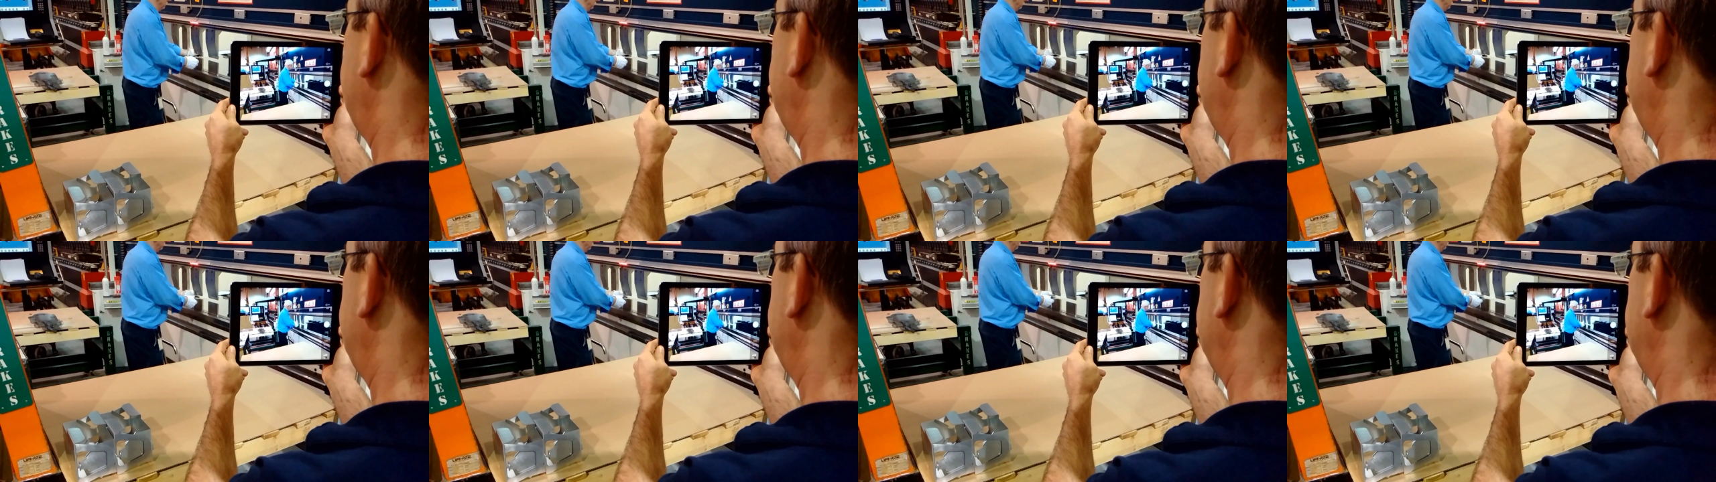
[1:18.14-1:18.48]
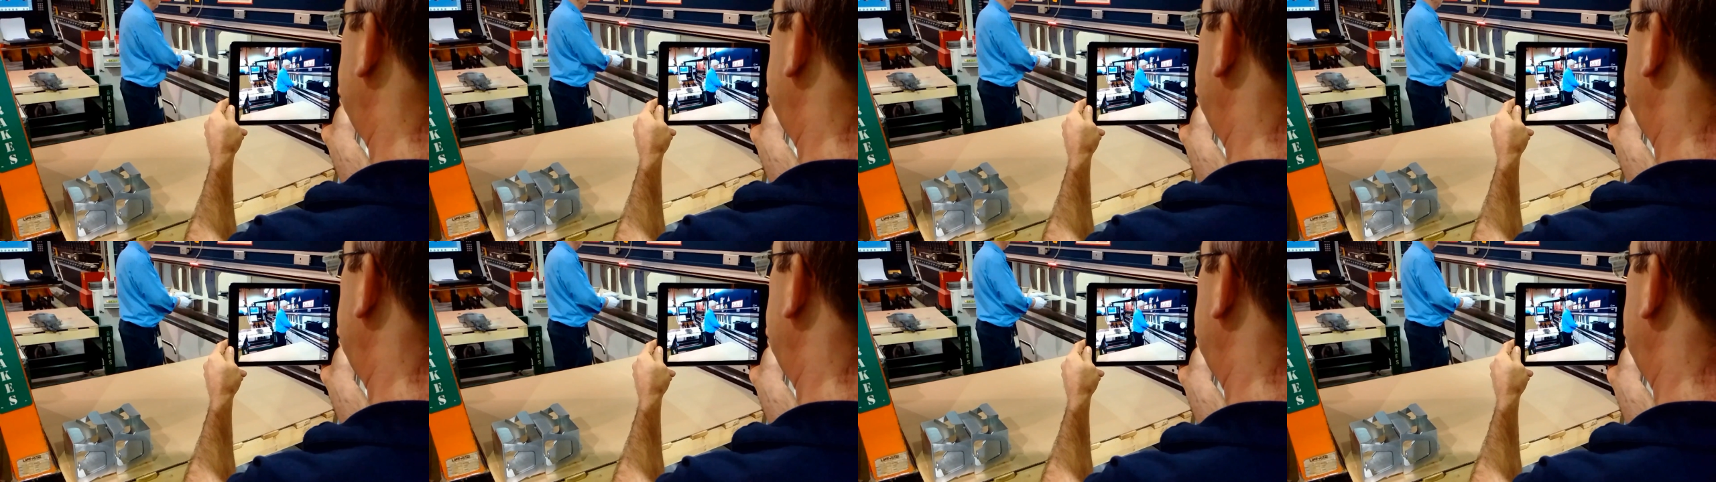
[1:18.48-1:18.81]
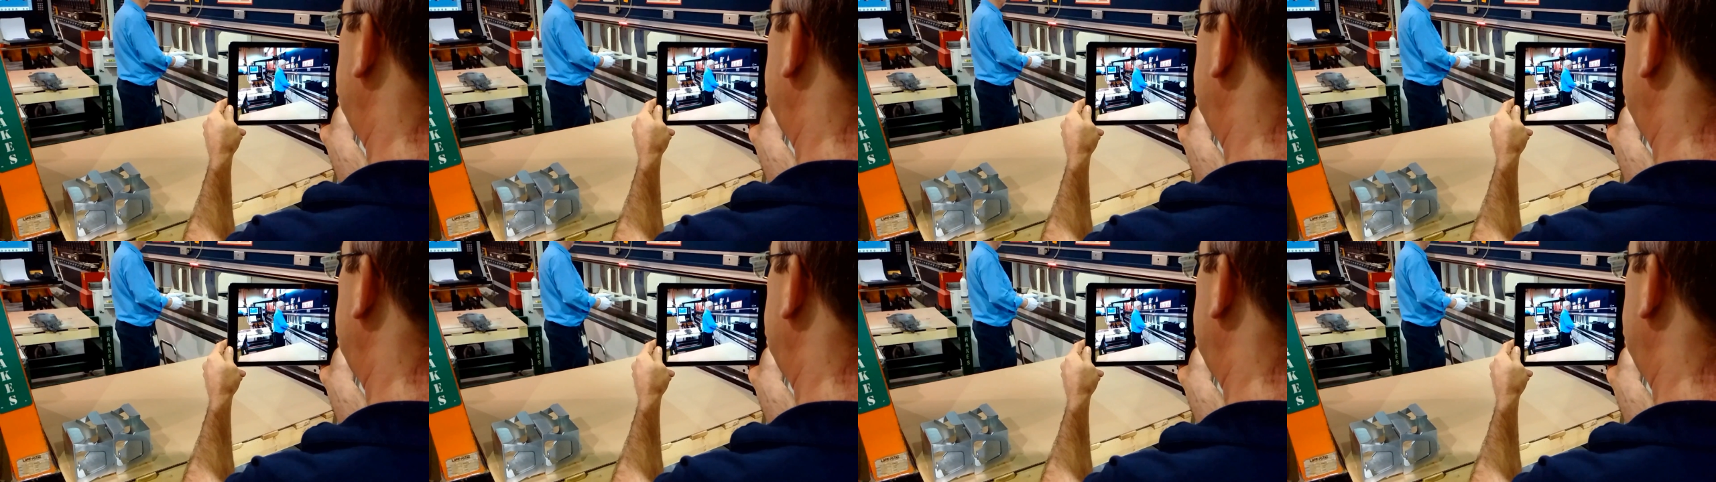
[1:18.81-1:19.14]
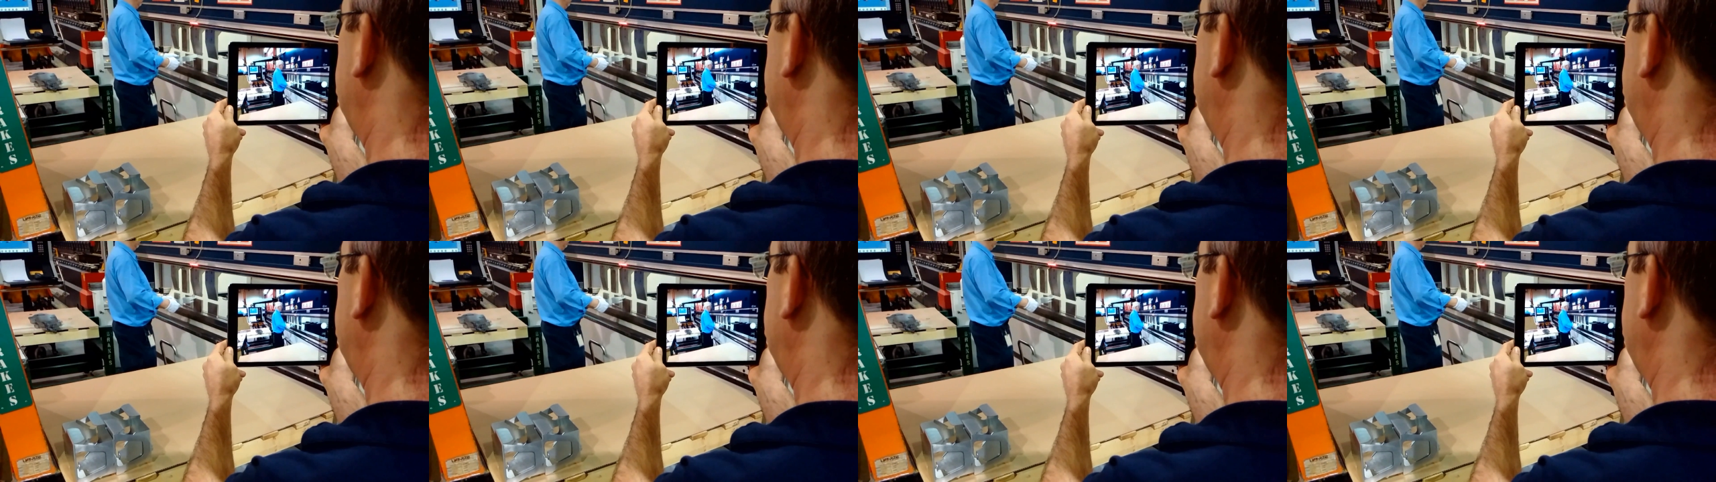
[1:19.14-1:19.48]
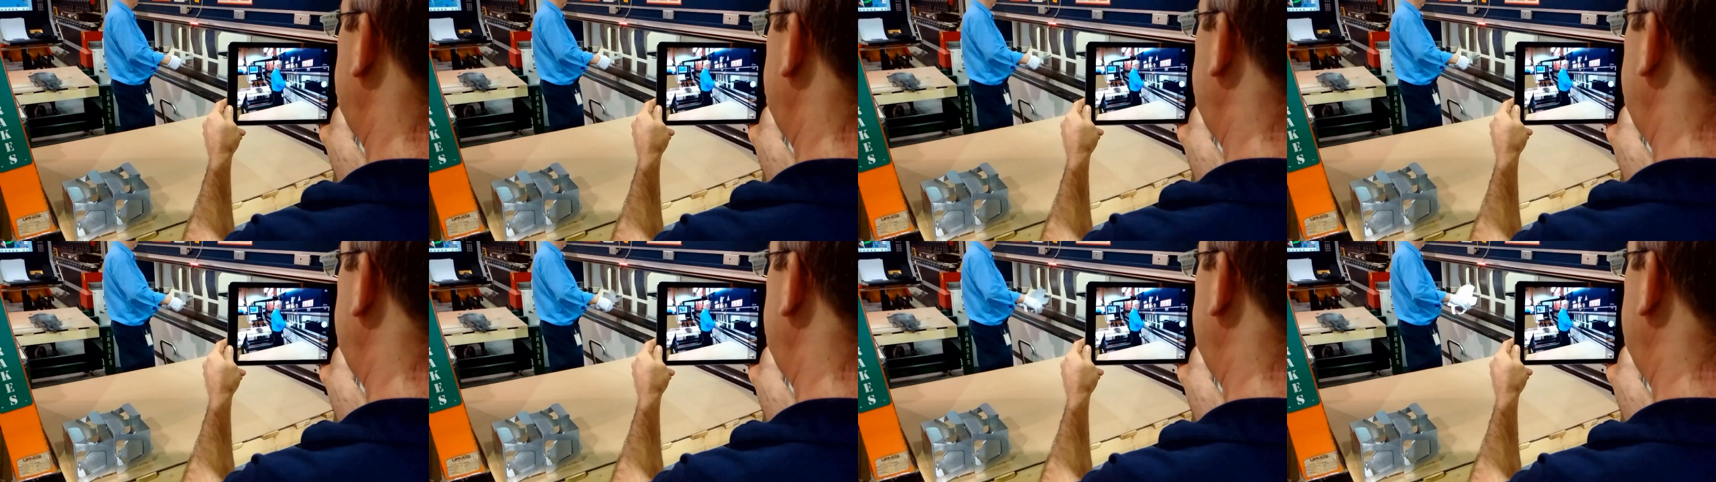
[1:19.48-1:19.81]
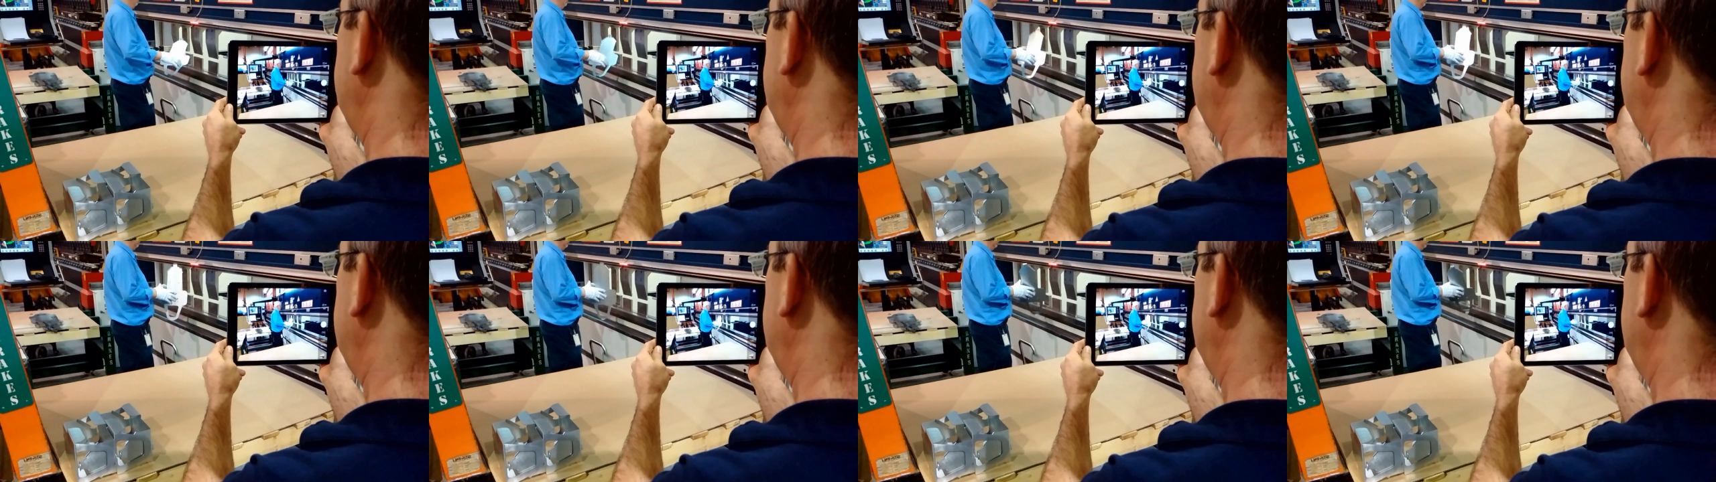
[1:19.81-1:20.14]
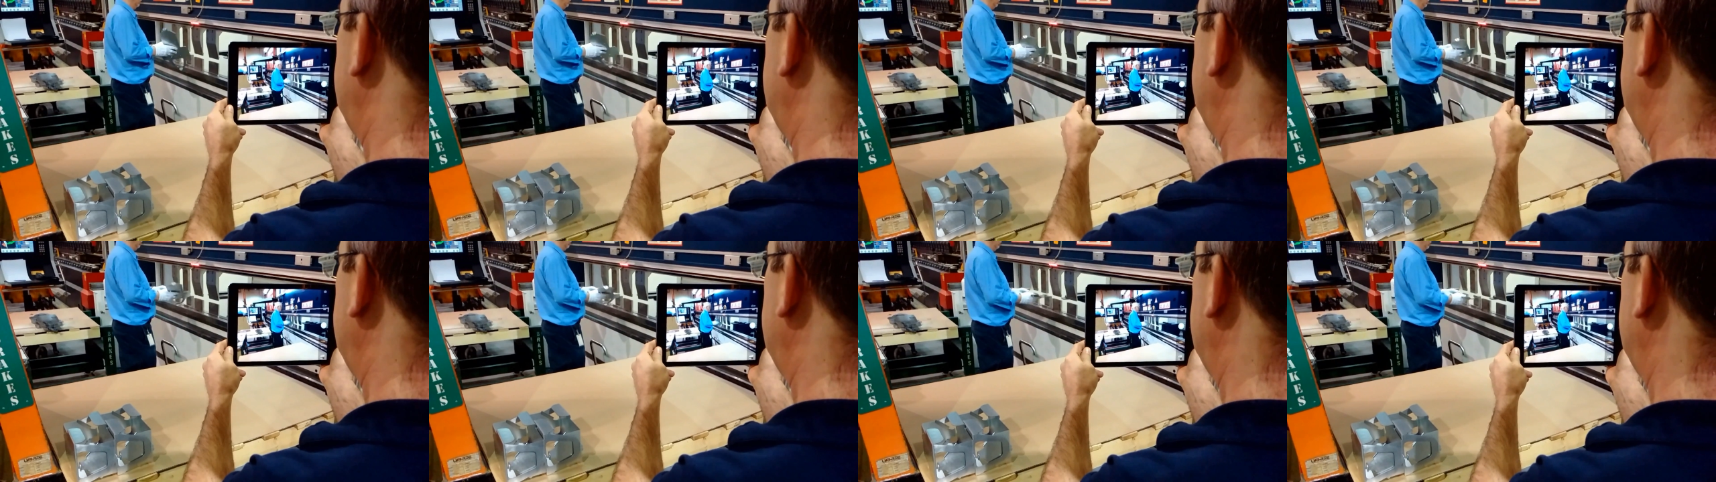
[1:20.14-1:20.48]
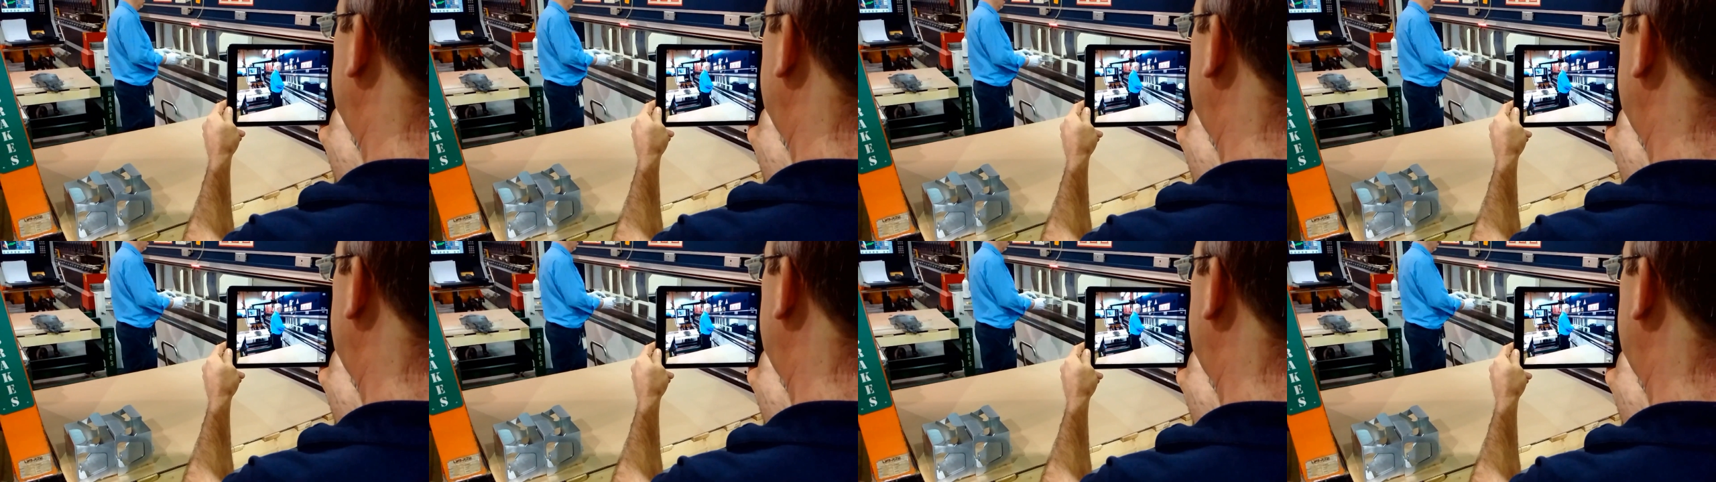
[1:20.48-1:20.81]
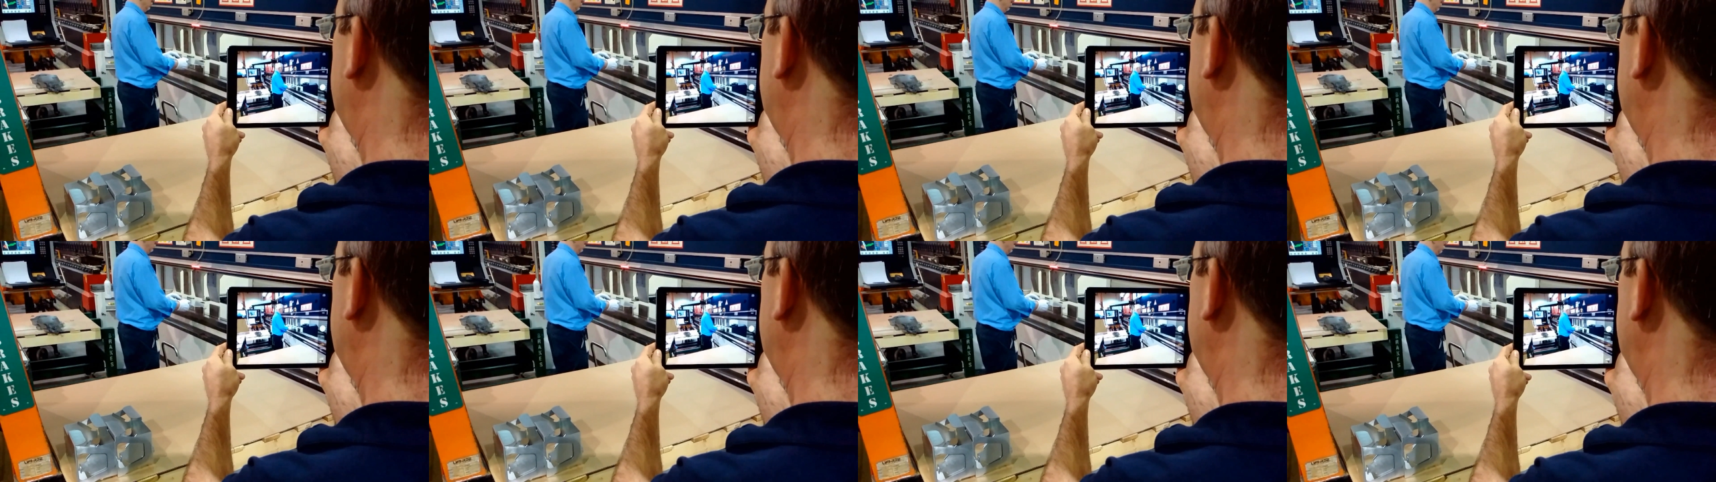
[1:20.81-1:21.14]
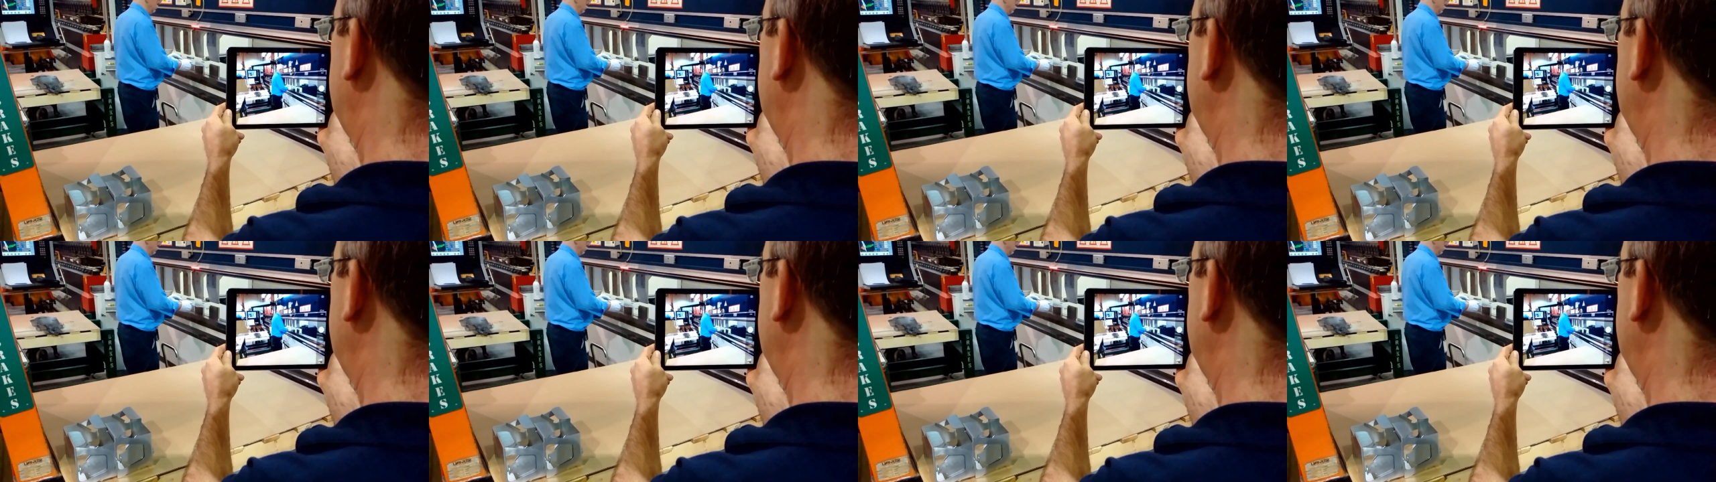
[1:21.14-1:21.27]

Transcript: [unreadable: no face in view]